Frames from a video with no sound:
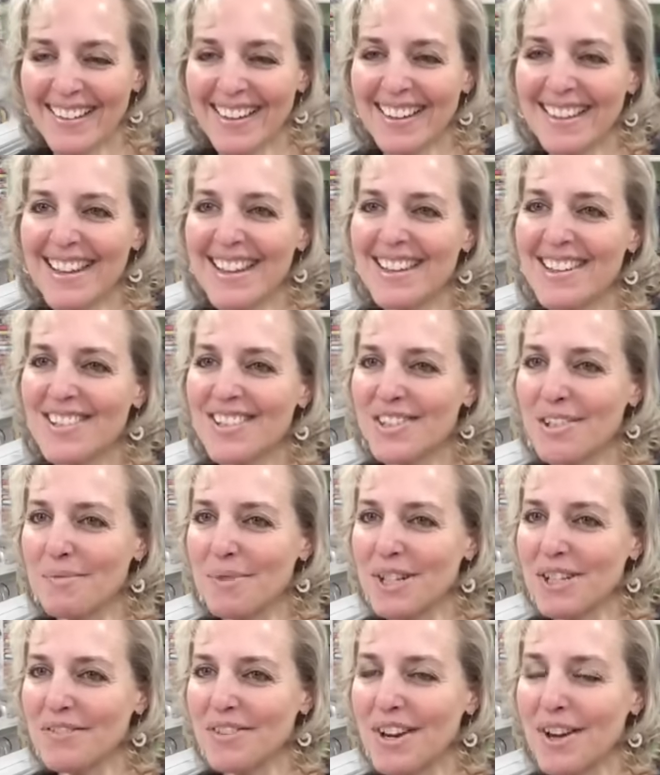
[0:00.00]
All right. Thank you so
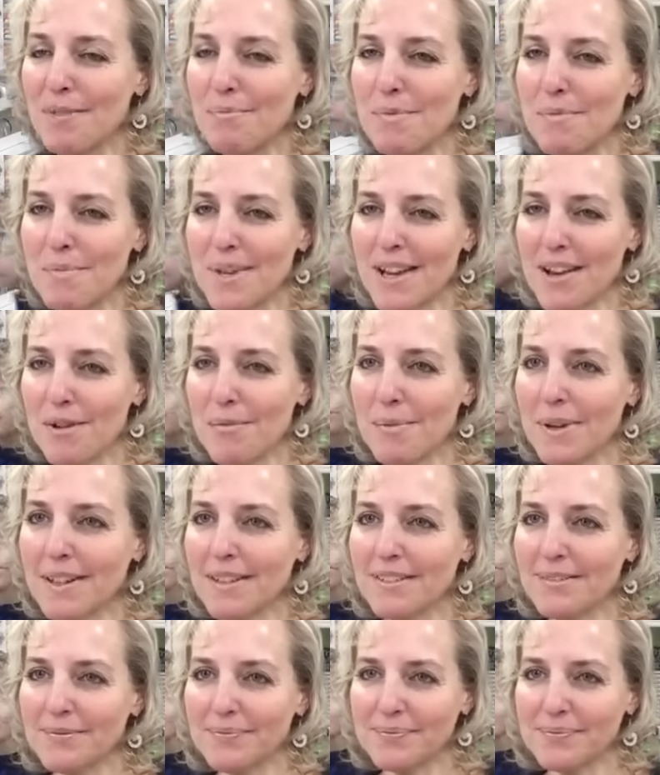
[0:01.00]
much for helping me out, bud.